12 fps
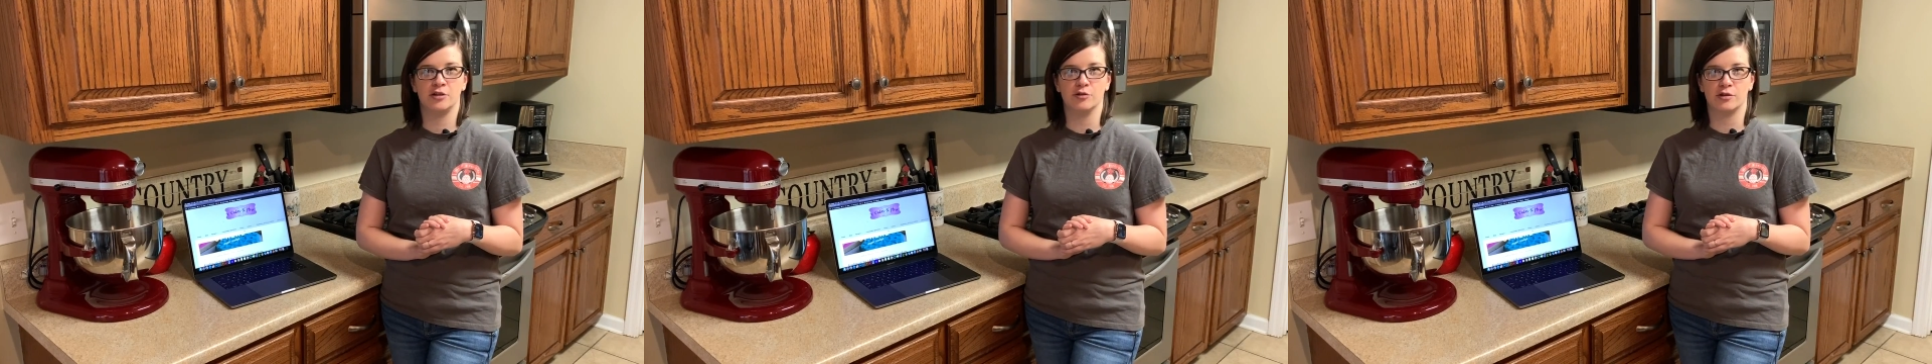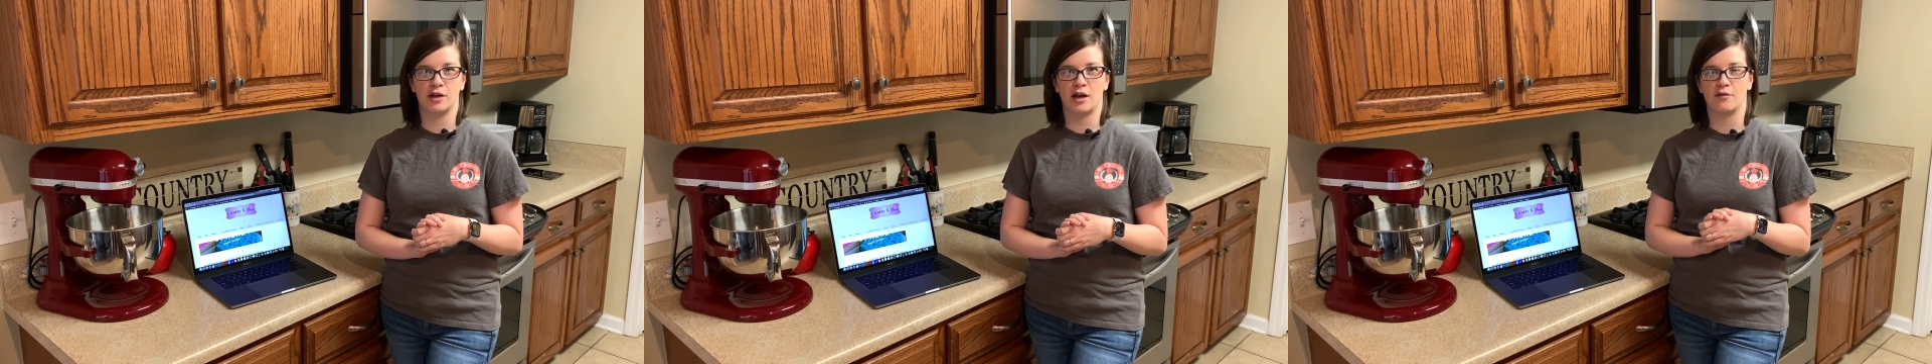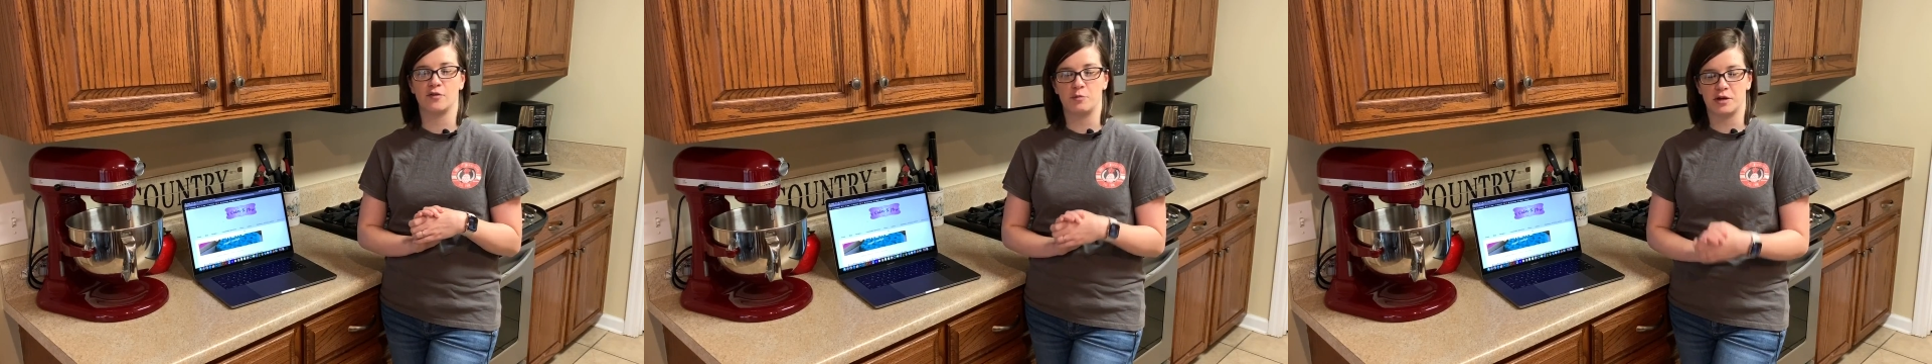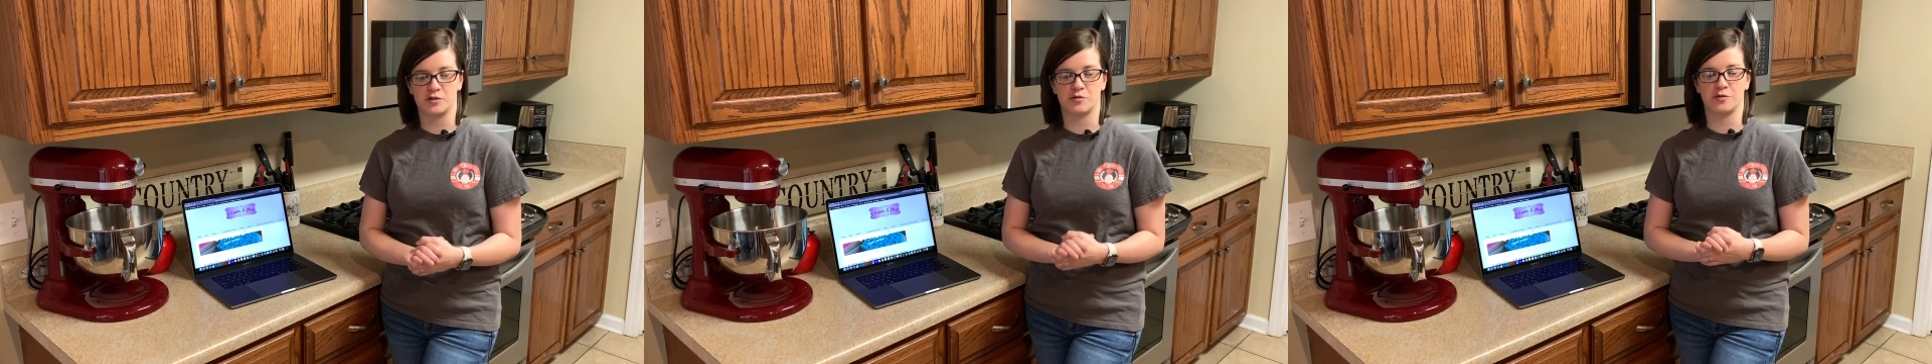you can have the
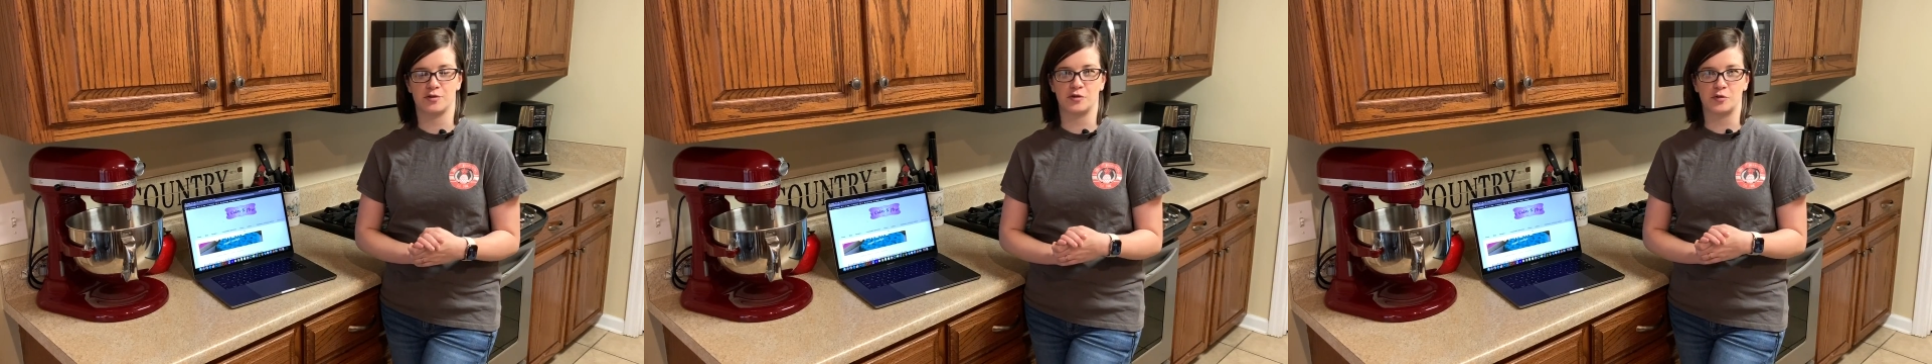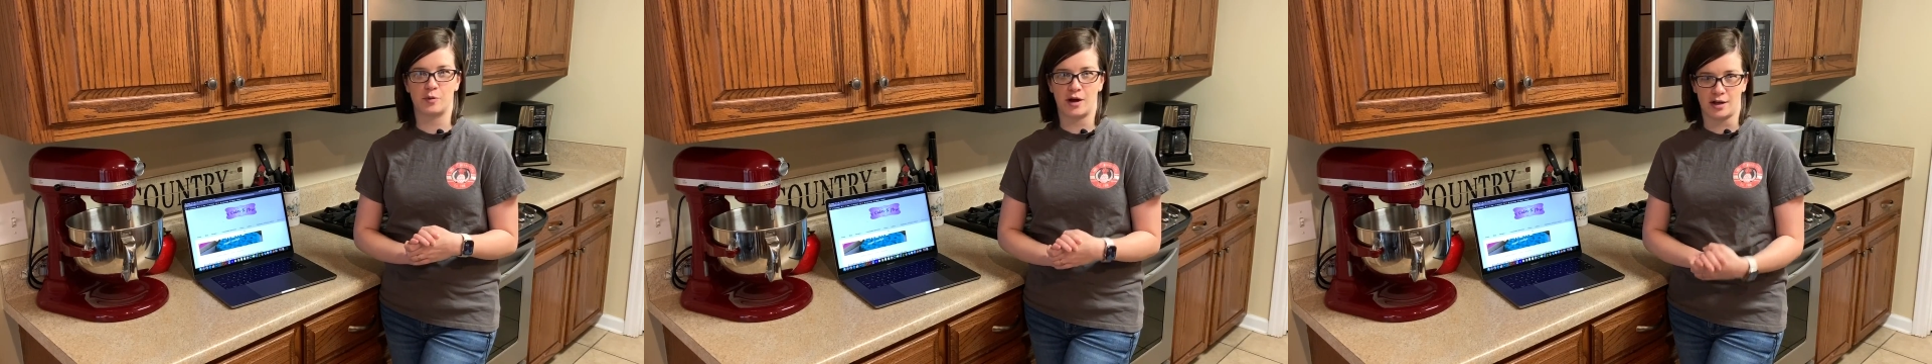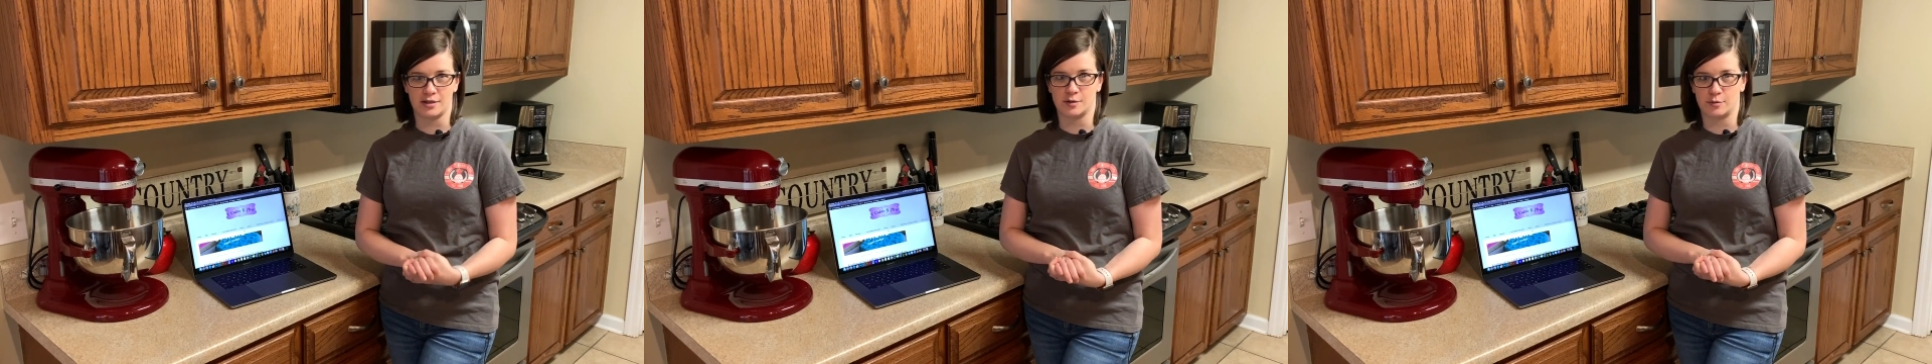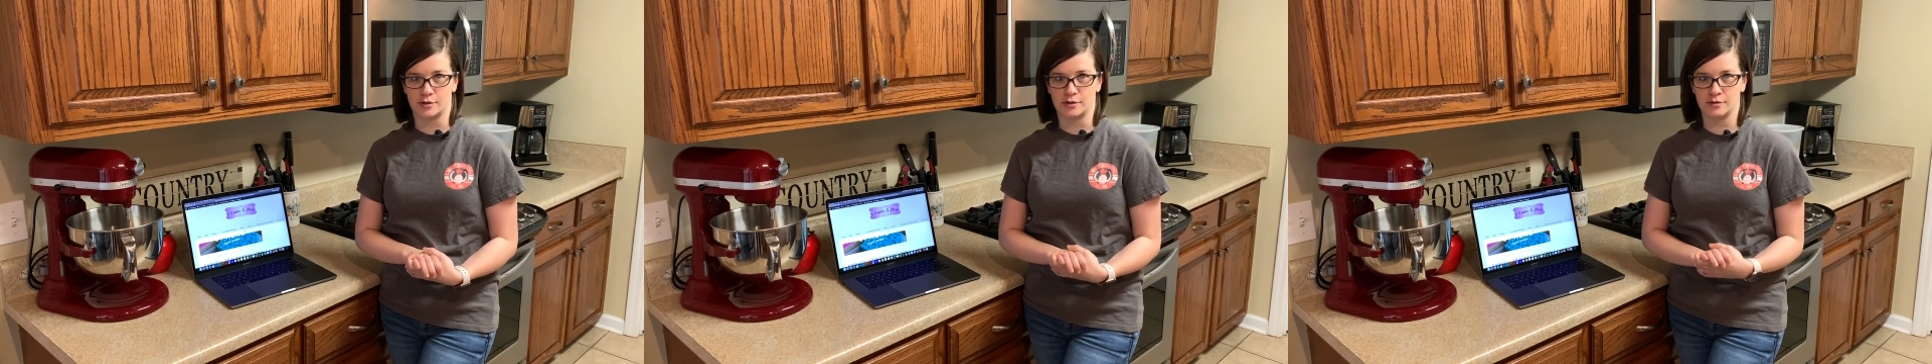best results
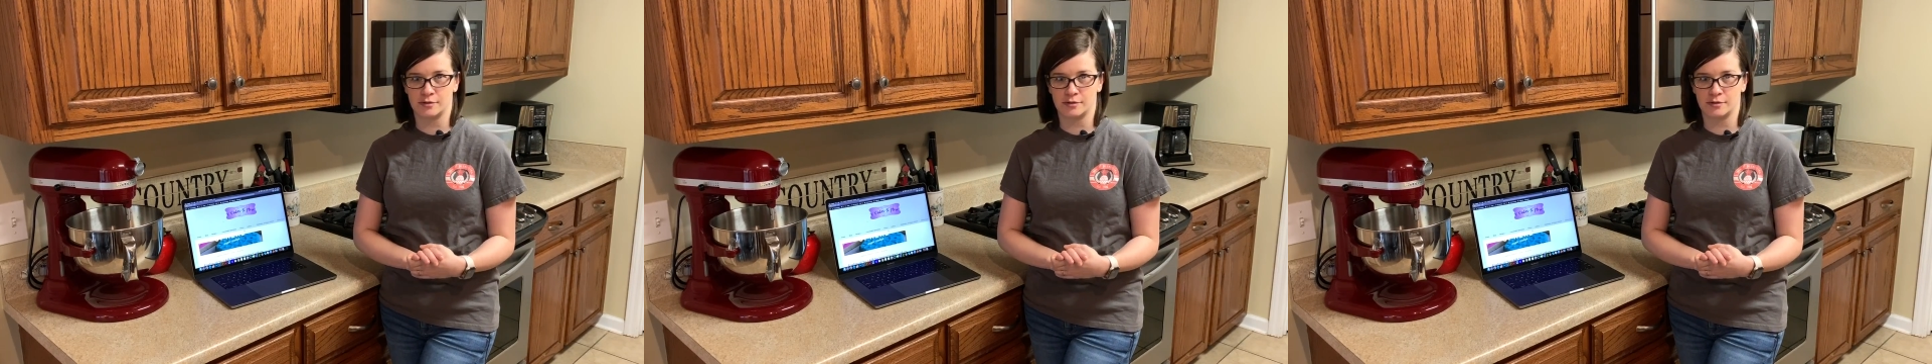possible.